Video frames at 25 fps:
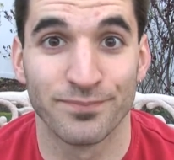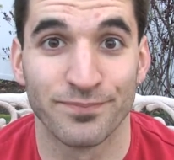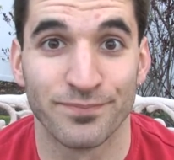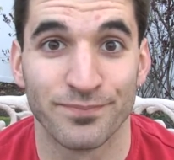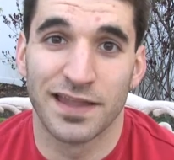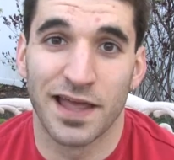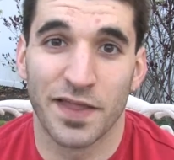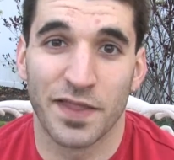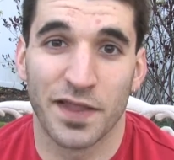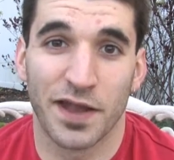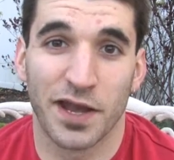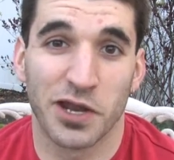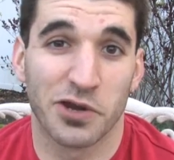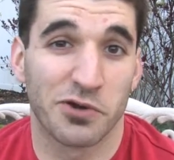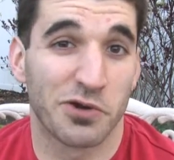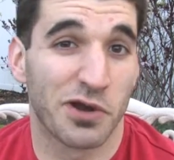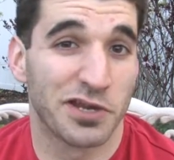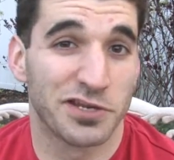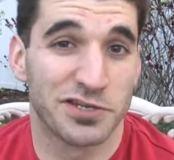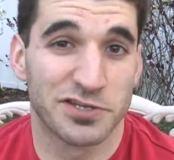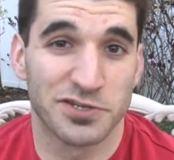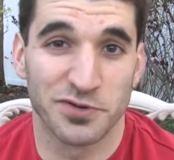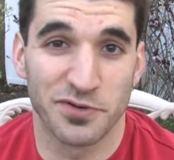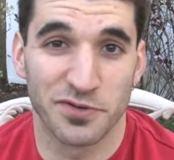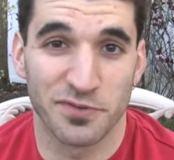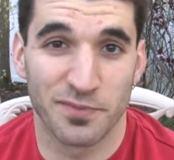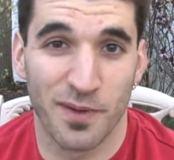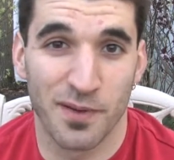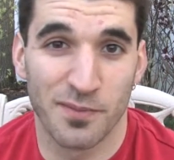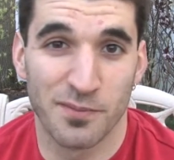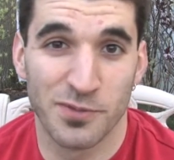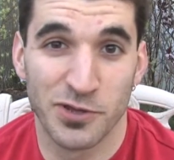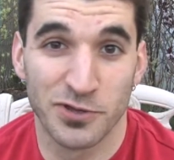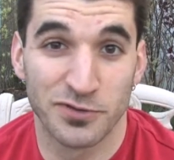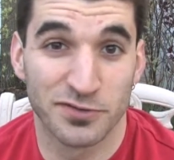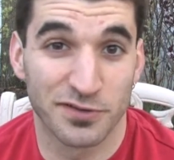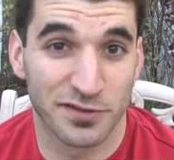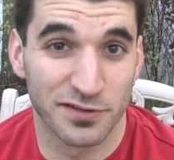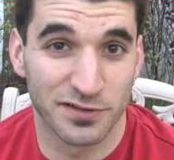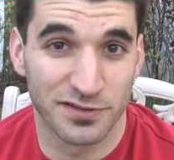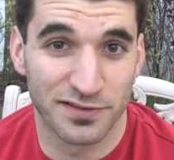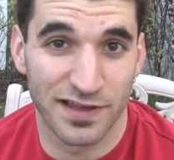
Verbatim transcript: Now that I graced you with my musical